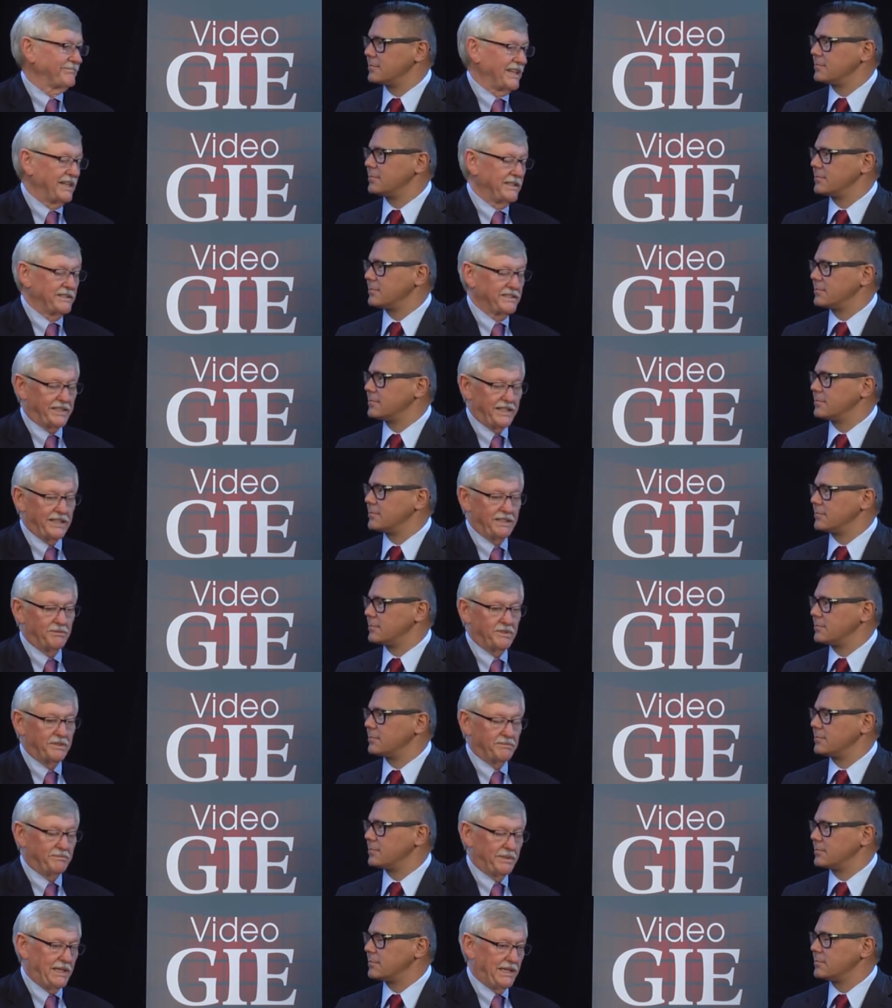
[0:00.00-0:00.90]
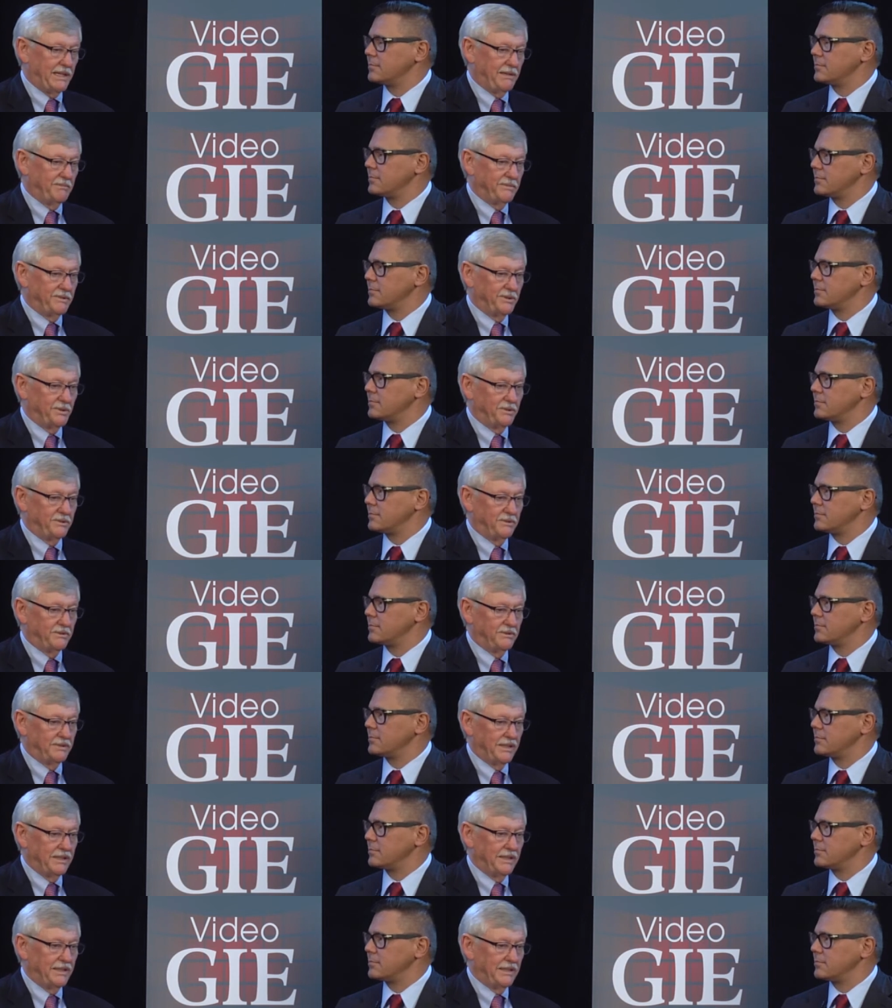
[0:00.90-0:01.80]
Speaker 1: I stayed with Bob, who
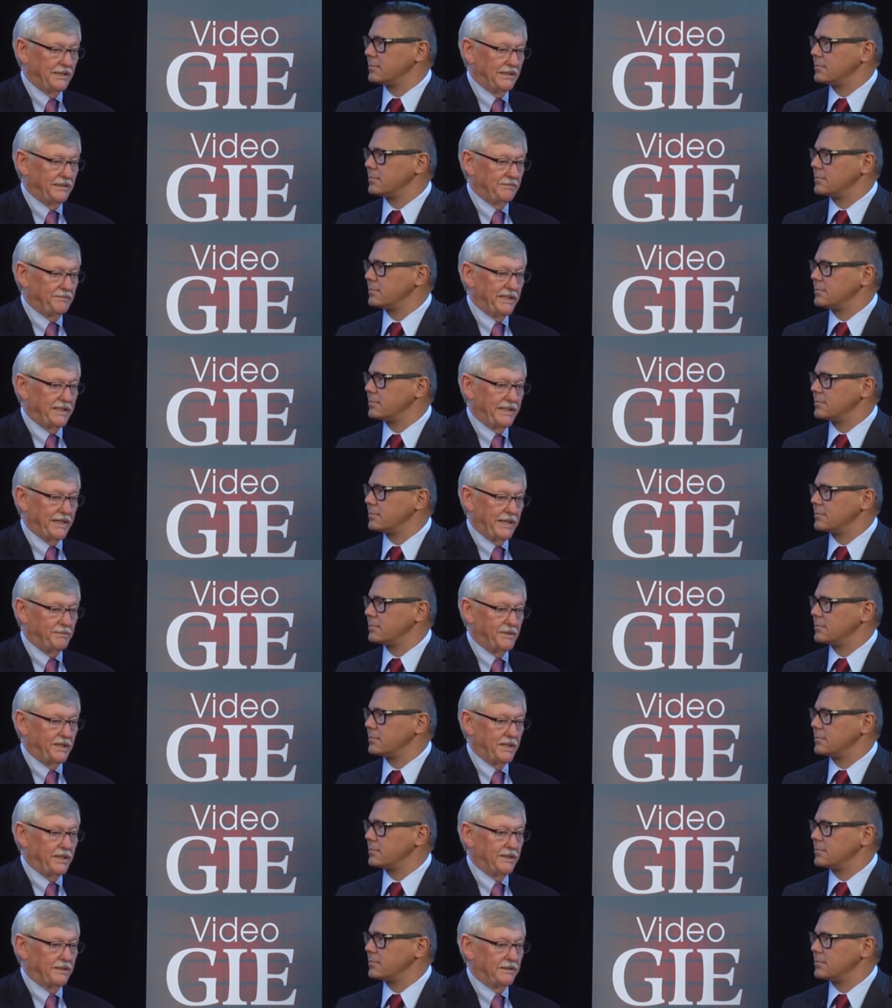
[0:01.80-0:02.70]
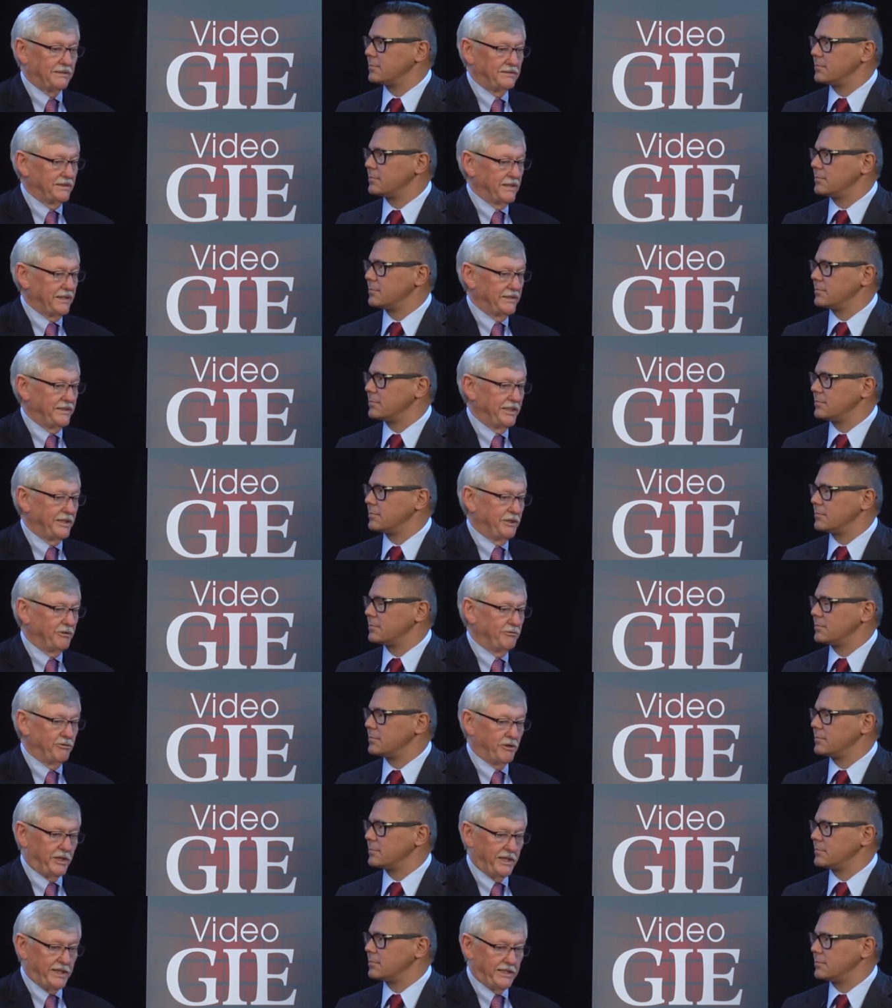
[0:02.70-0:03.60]
became a, a dear
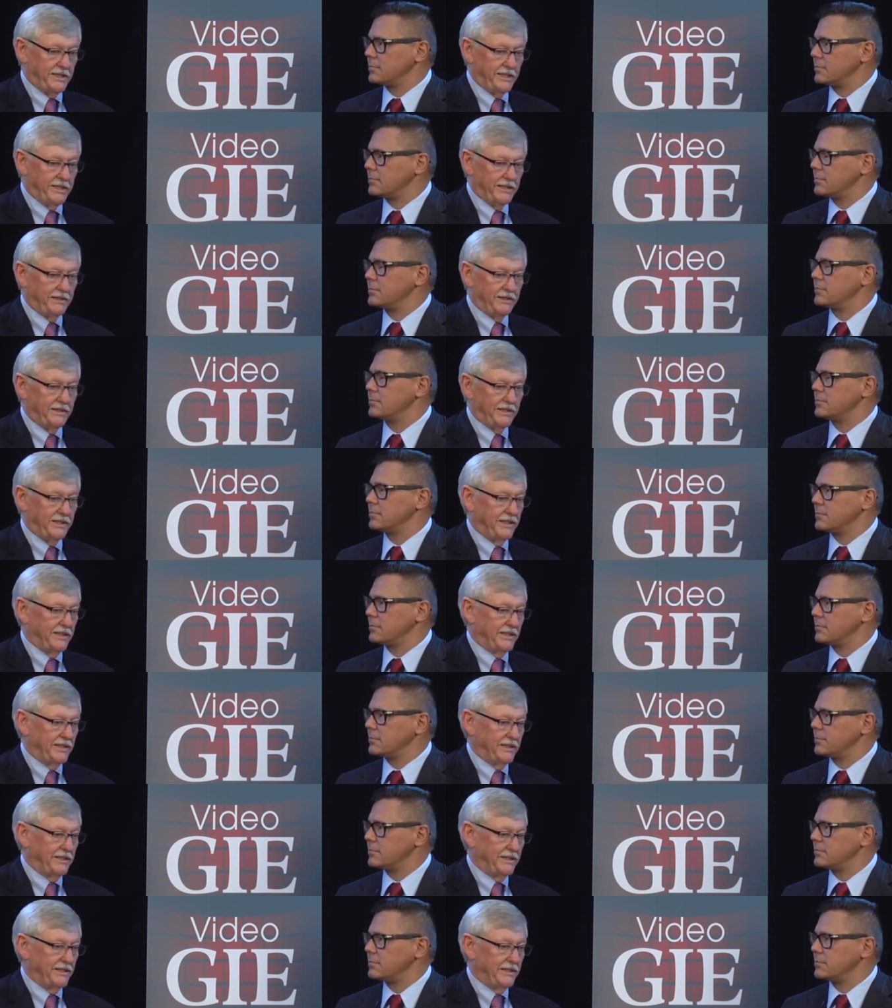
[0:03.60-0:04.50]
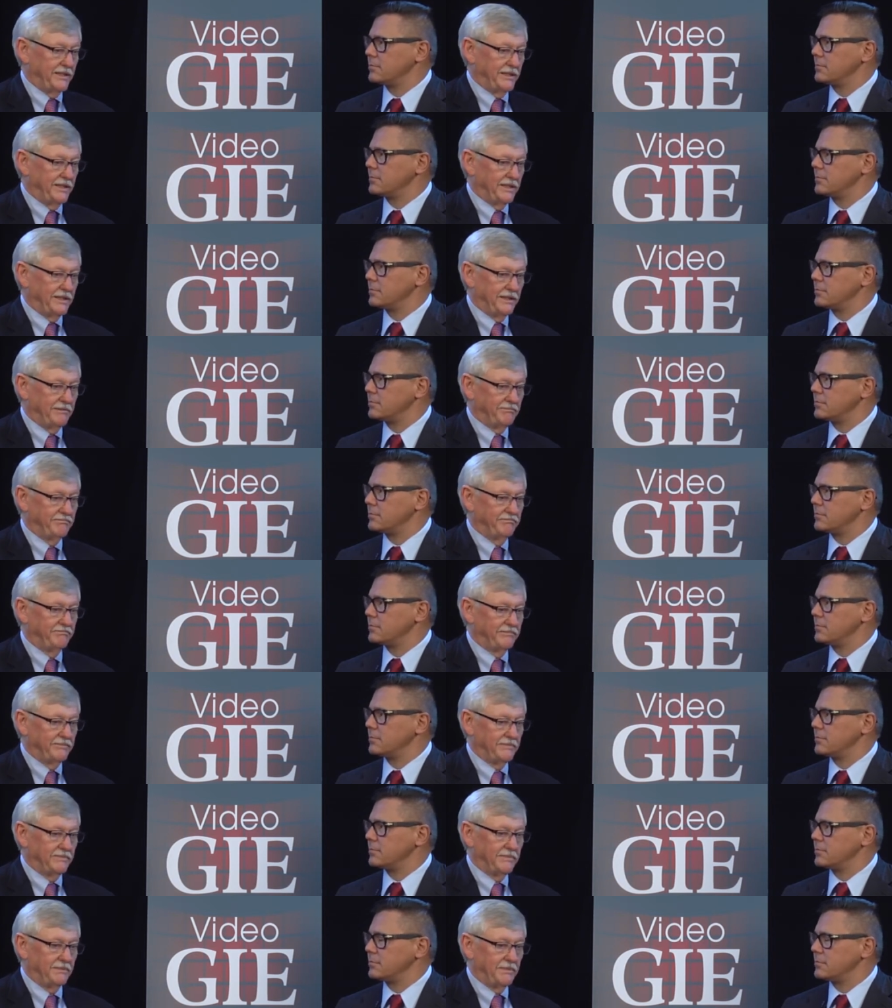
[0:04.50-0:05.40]
friend and um,
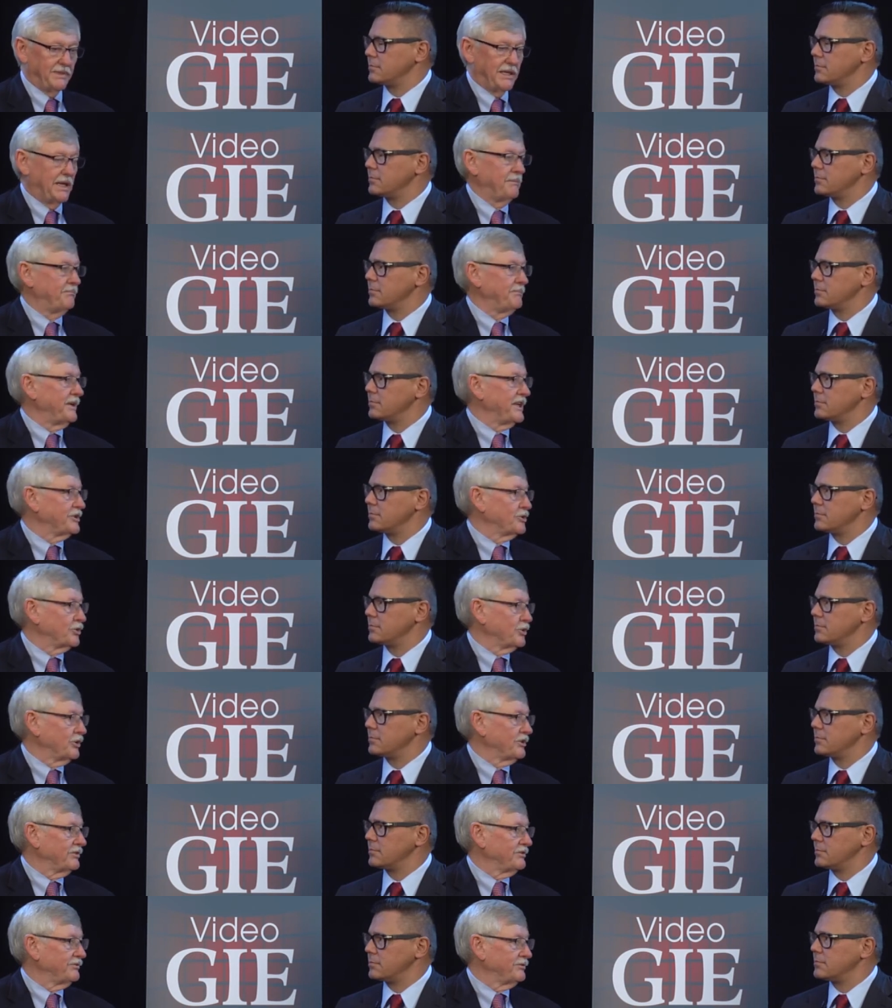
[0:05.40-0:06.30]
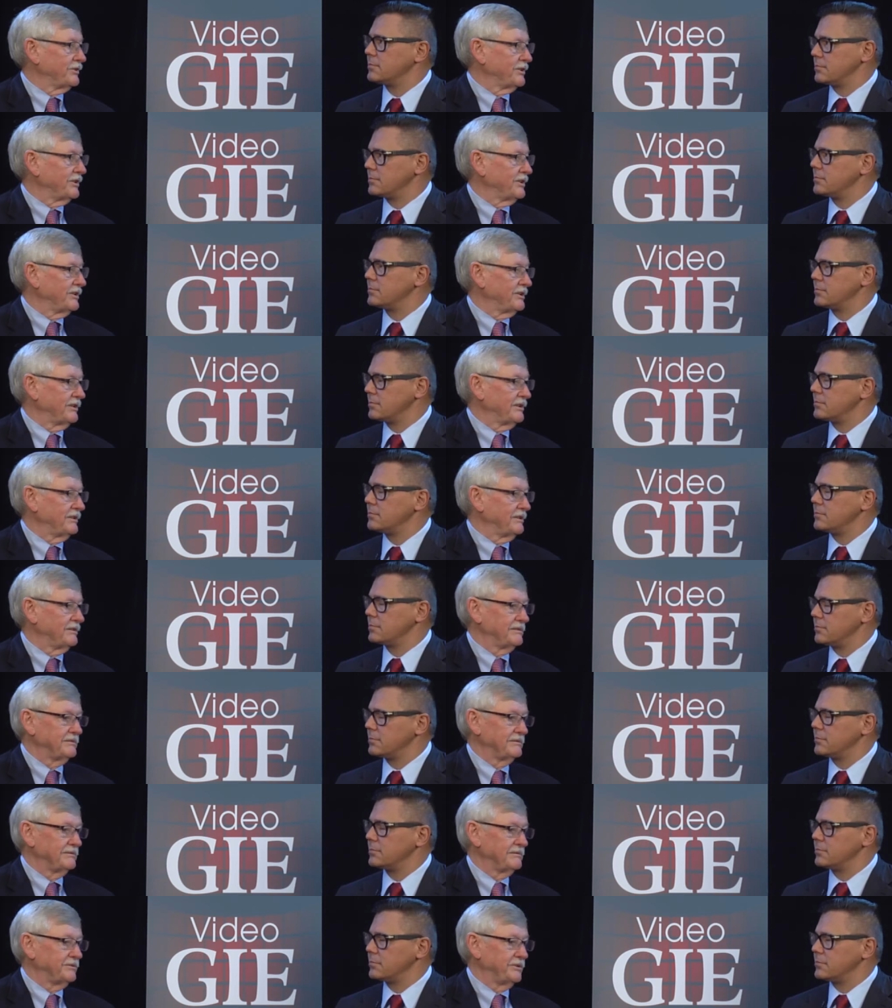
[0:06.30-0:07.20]
a mentor for
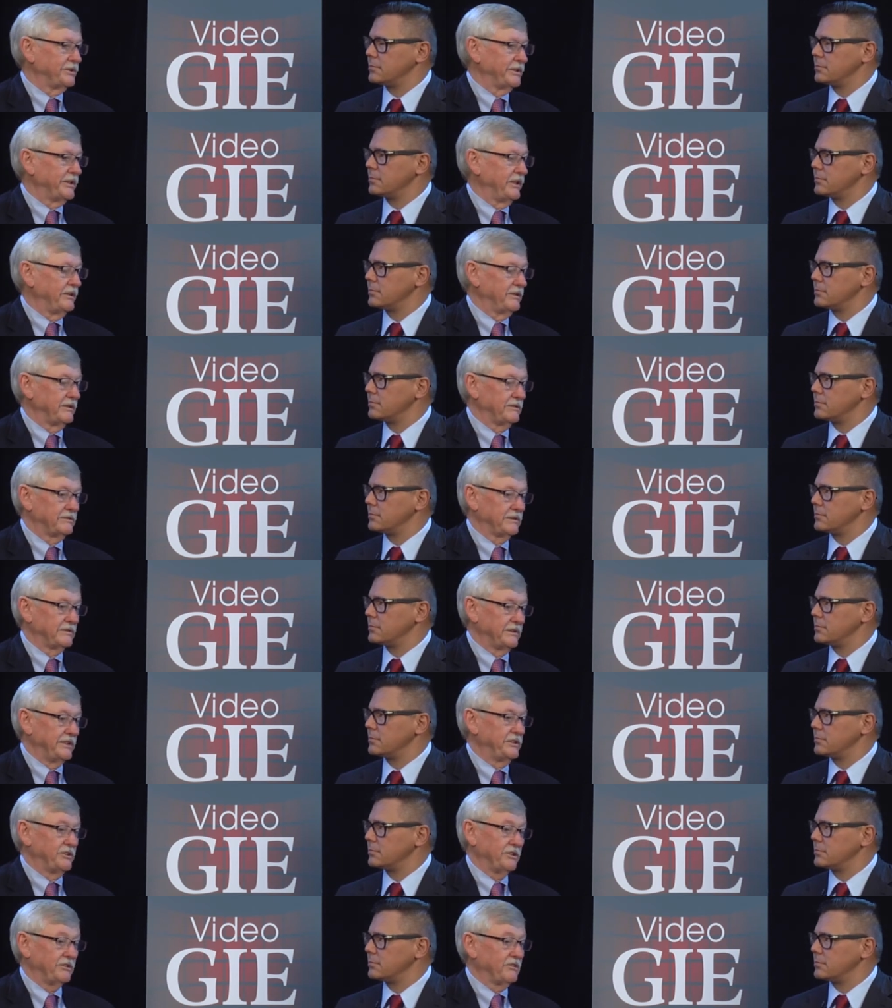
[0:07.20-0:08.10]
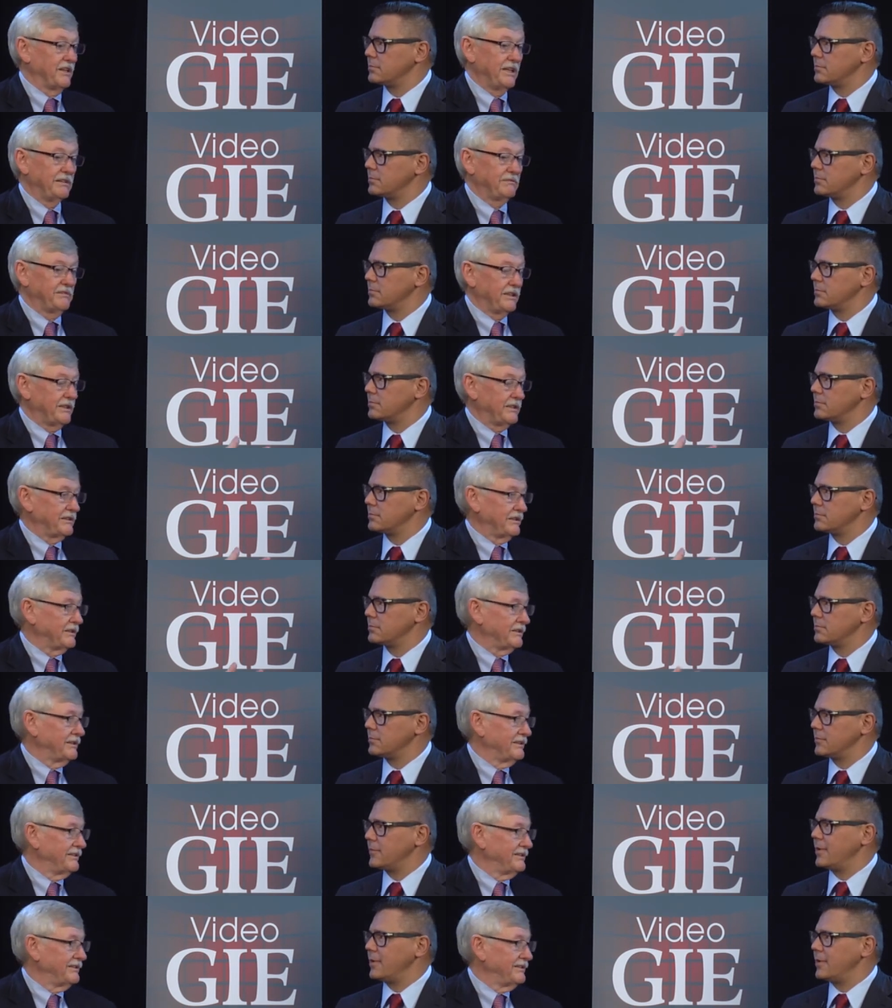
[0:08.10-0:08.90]
for years. He's your grandfather.